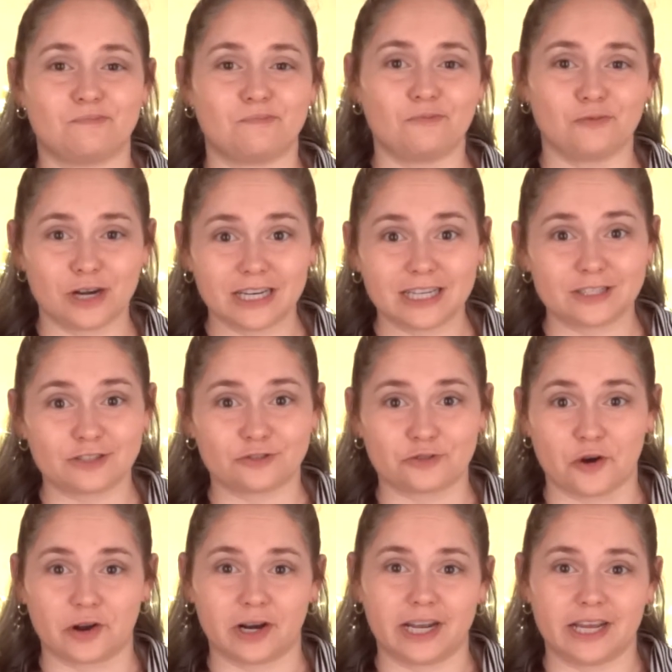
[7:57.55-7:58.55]
really
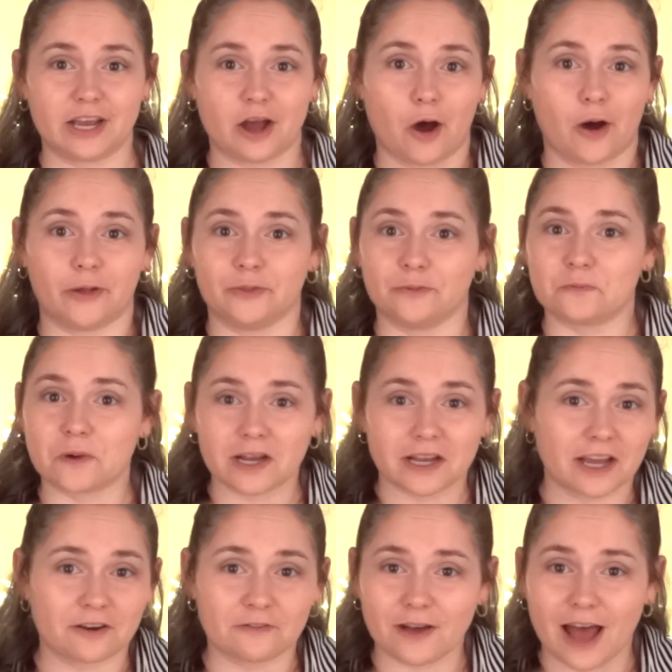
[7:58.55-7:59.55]
strongly on
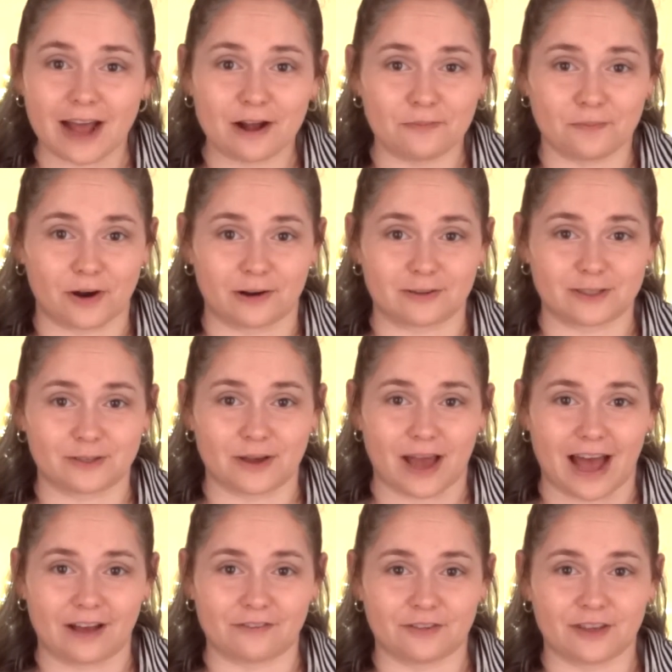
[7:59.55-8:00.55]
what kind of eyebrows you
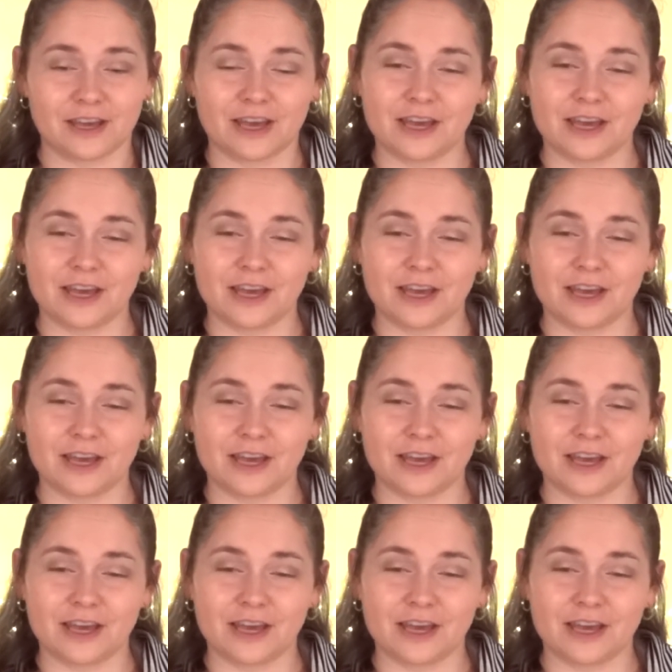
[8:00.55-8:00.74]
have,